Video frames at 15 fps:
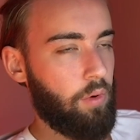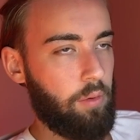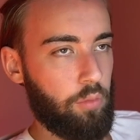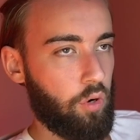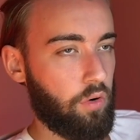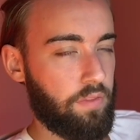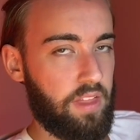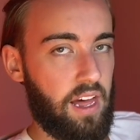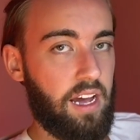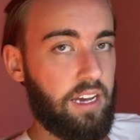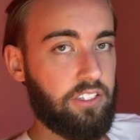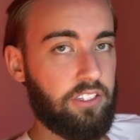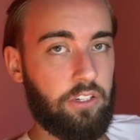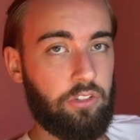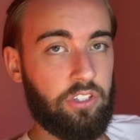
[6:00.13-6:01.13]
more of that,
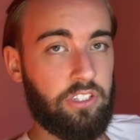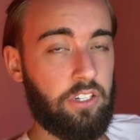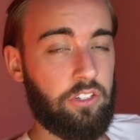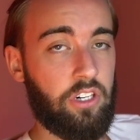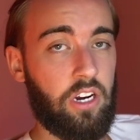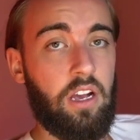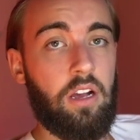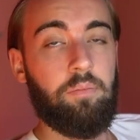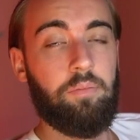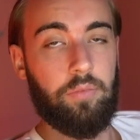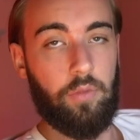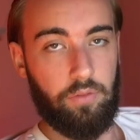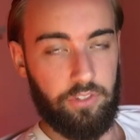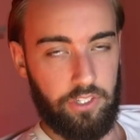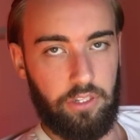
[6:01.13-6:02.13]
etc., etc.
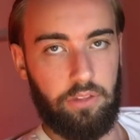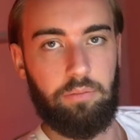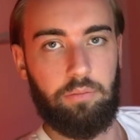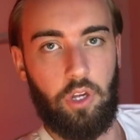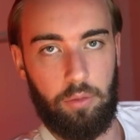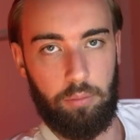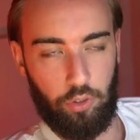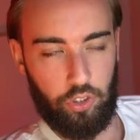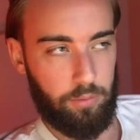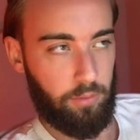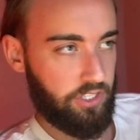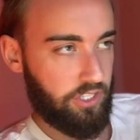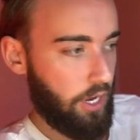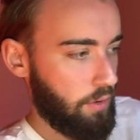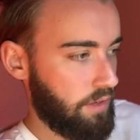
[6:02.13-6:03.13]
Obviously, going to push them
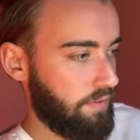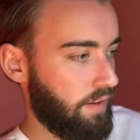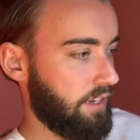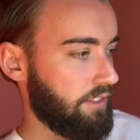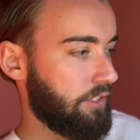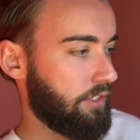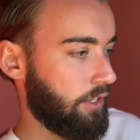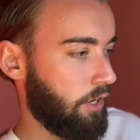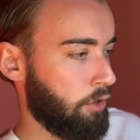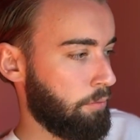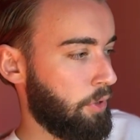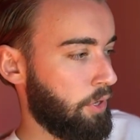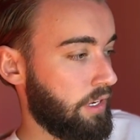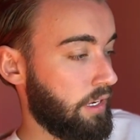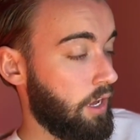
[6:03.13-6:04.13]
onto the OnlyFans is the whole point.